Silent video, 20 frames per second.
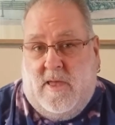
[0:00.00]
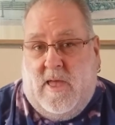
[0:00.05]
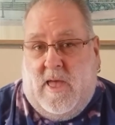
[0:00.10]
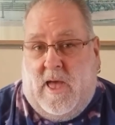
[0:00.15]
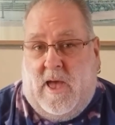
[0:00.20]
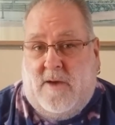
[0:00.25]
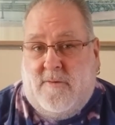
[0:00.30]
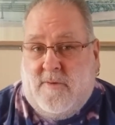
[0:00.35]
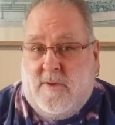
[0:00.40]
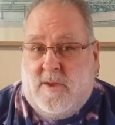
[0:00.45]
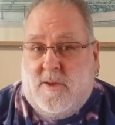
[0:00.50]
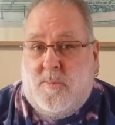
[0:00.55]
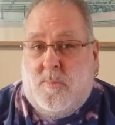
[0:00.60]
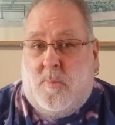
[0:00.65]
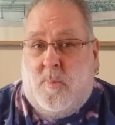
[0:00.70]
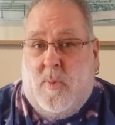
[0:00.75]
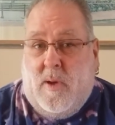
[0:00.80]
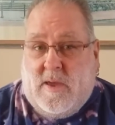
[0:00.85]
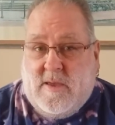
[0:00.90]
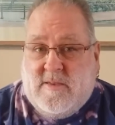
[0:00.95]
having a
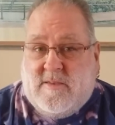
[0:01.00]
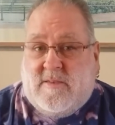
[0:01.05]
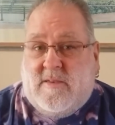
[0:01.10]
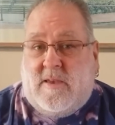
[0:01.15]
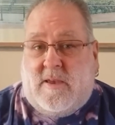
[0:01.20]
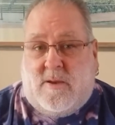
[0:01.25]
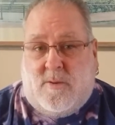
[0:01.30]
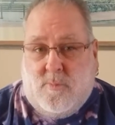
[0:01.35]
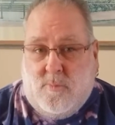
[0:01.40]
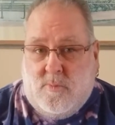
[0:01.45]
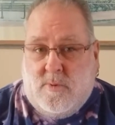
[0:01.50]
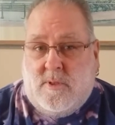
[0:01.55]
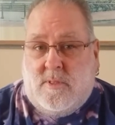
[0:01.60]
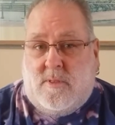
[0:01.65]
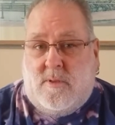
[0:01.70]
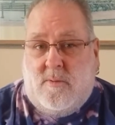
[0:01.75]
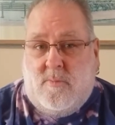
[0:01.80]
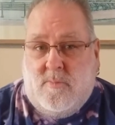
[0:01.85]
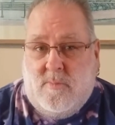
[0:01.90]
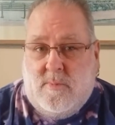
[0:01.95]
basic
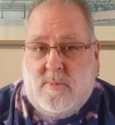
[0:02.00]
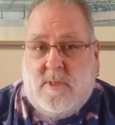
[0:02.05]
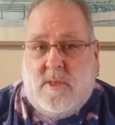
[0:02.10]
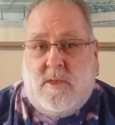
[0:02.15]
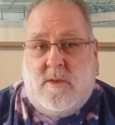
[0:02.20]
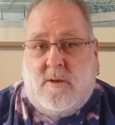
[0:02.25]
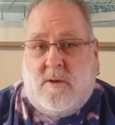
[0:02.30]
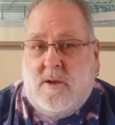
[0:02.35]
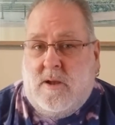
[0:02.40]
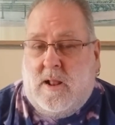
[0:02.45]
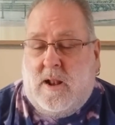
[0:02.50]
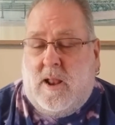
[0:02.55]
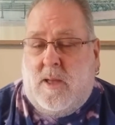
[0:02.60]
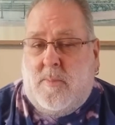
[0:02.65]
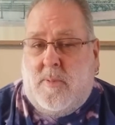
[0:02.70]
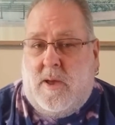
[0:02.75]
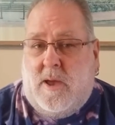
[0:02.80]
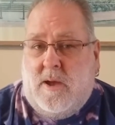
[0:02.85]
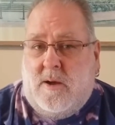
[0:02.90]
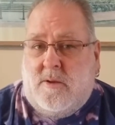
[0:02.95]
rhythm that you can clap
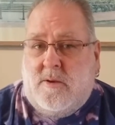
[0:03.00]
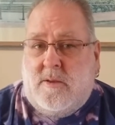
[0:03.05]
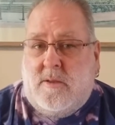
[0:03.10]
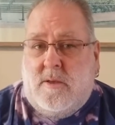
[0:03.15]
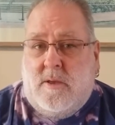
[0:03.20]
out